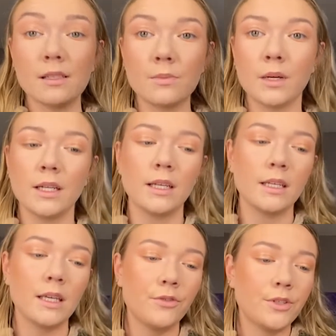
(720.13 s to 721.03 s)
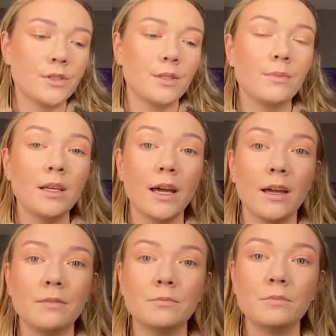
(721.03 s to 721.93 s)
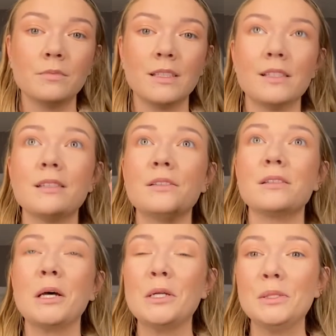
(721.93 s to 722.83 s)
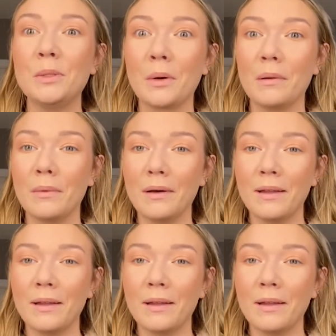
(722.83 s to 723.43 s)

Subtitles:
somebody a gift or something, this is adorable.